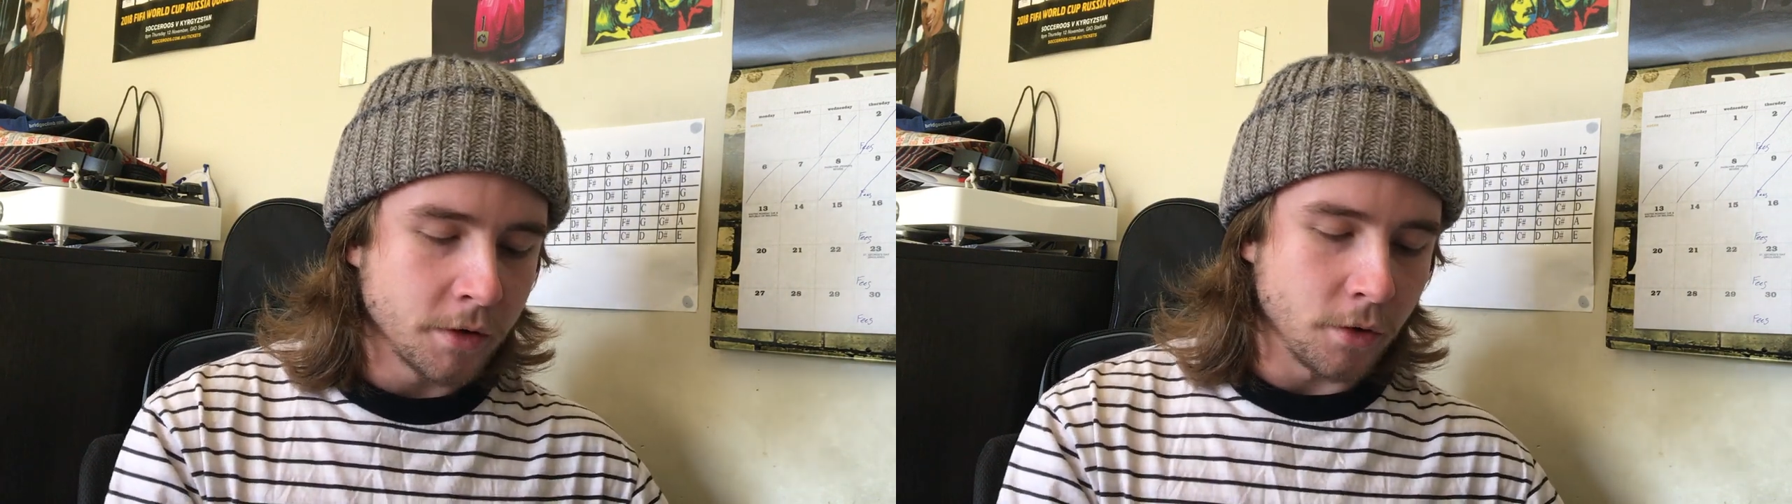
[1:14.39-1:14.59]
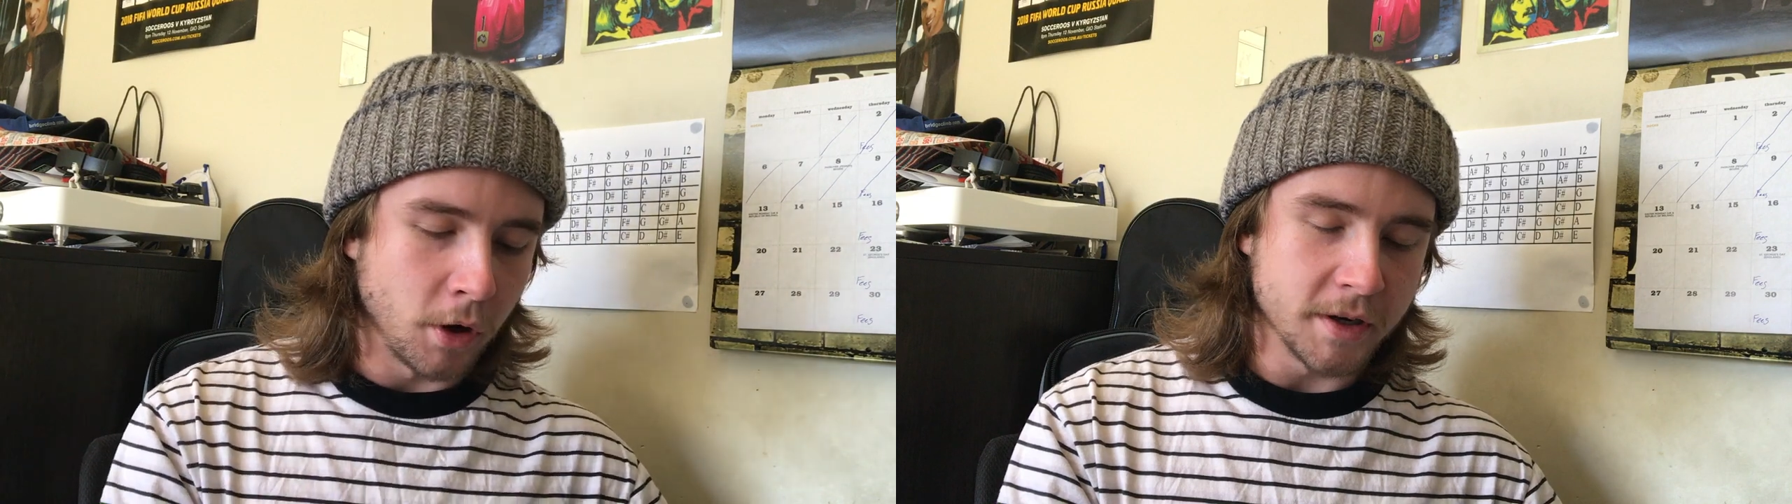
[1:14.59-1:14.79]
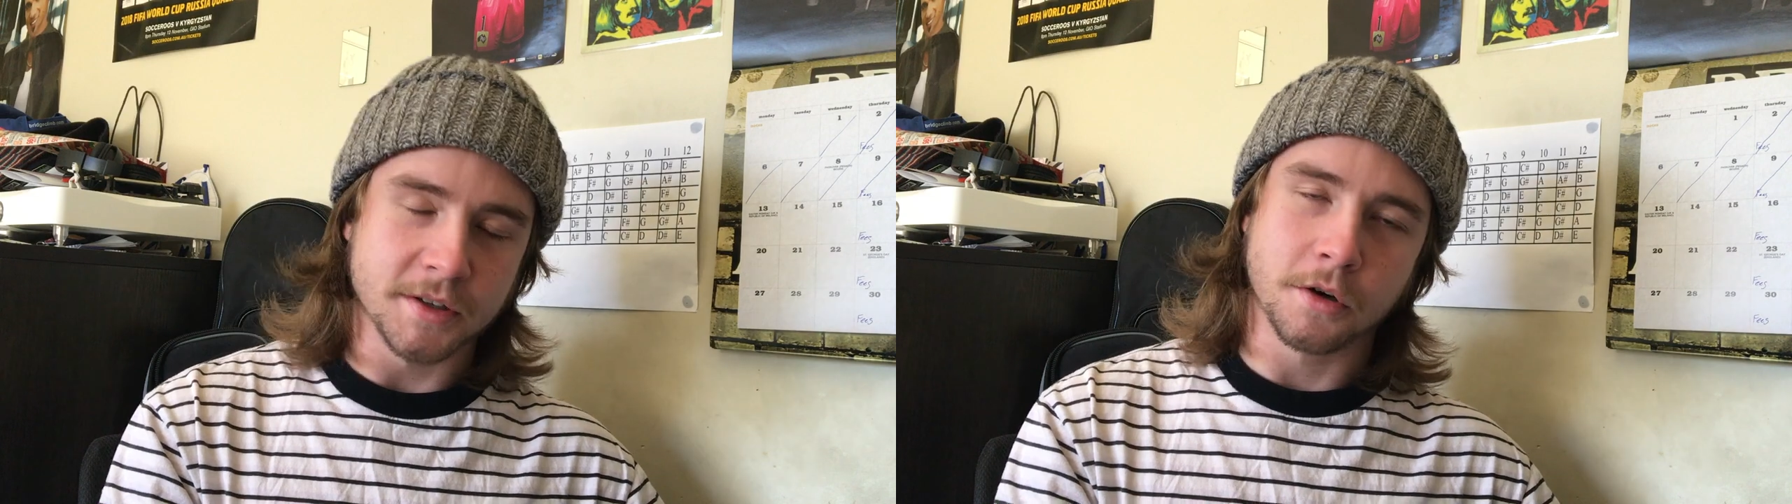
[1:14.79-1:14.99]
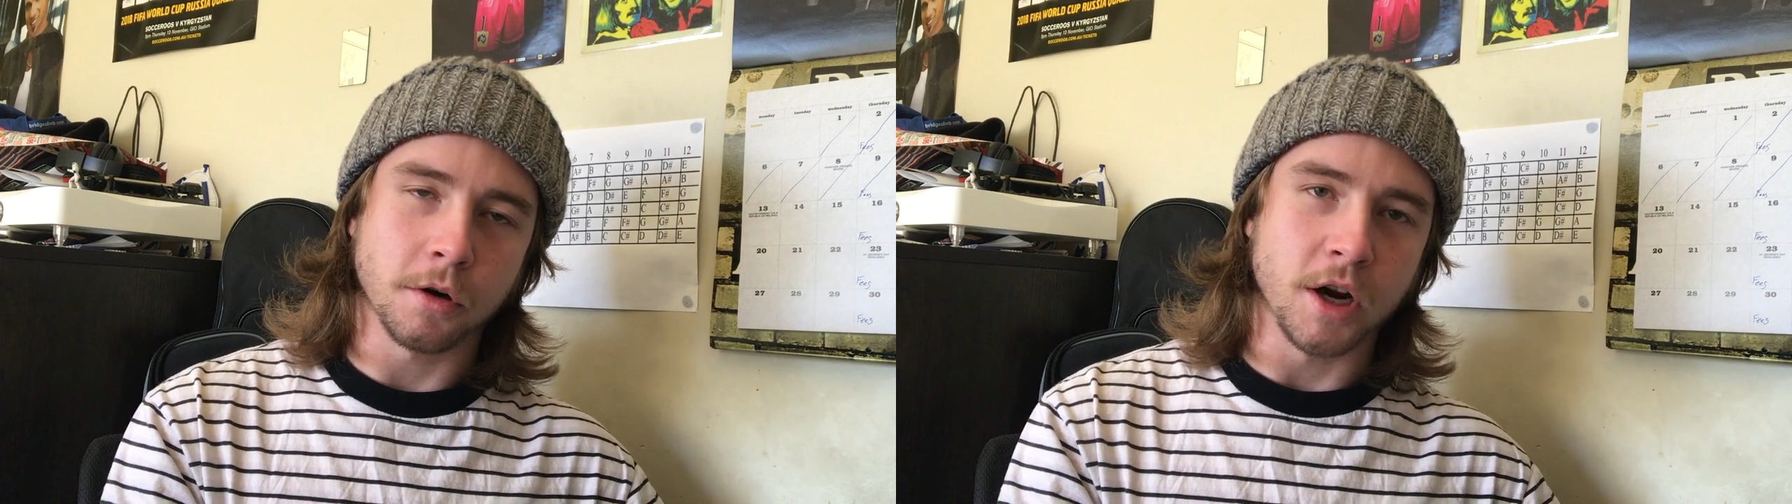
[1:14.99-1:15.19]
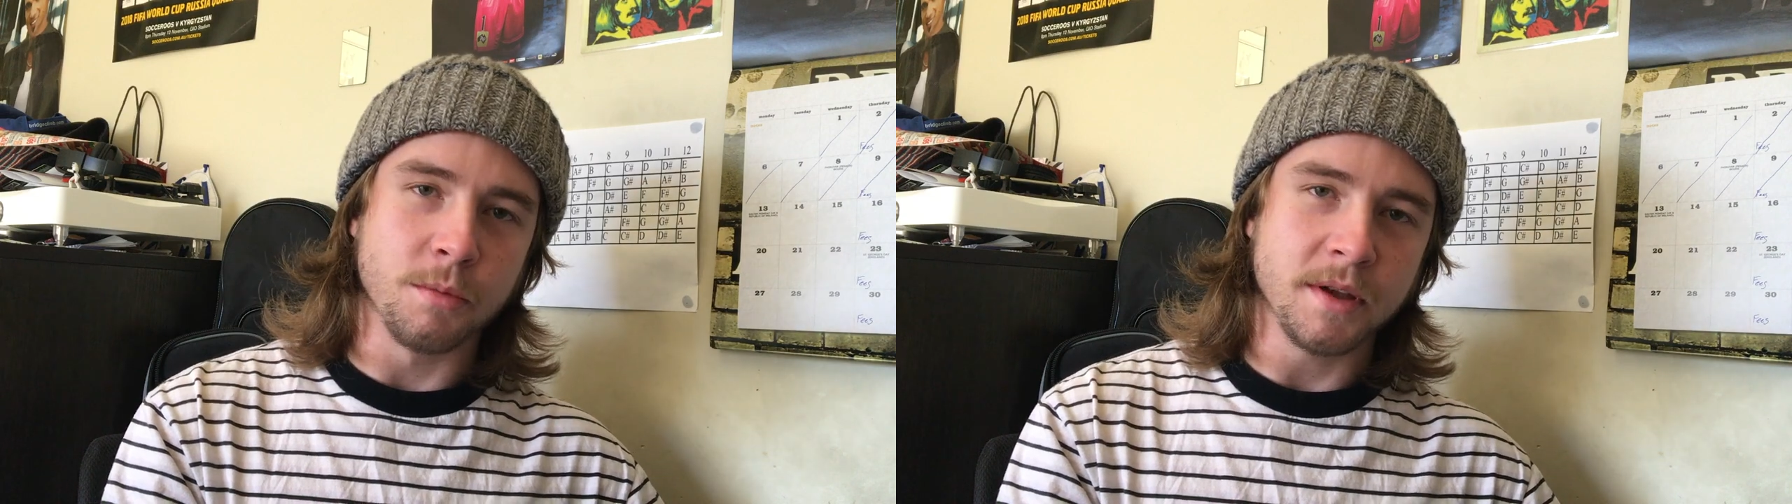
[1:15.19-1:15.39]
Nice,
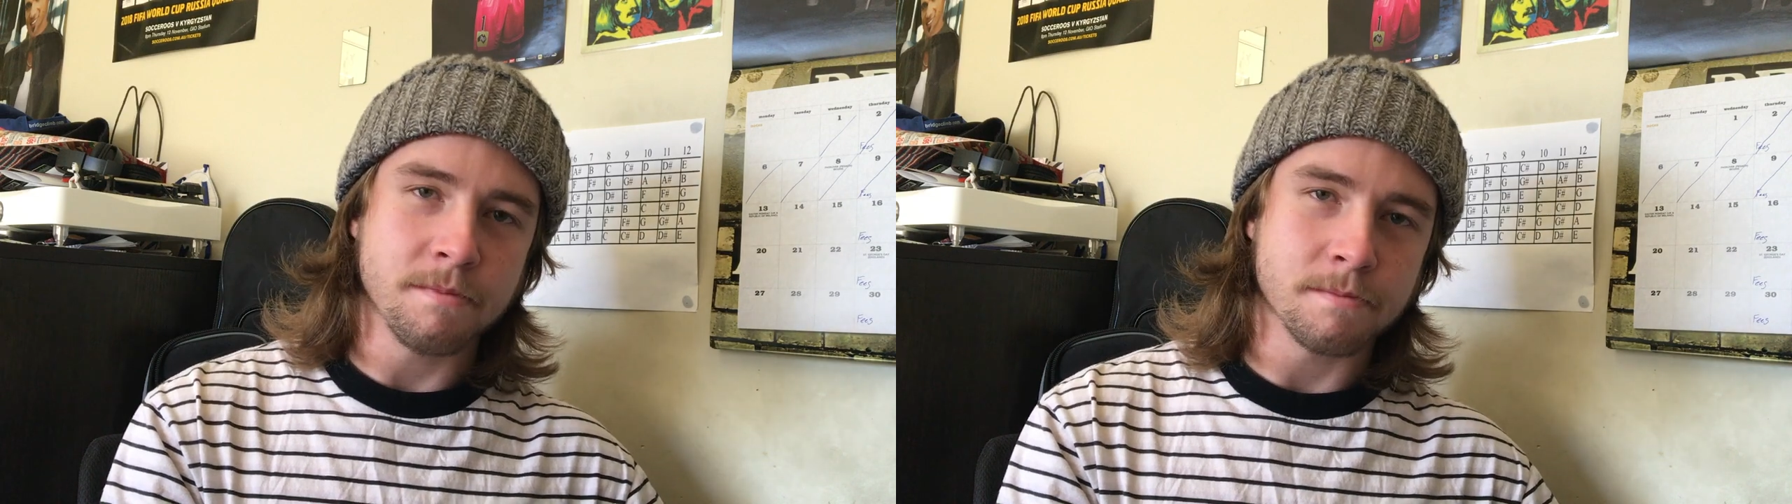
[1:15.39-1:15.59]
creamy,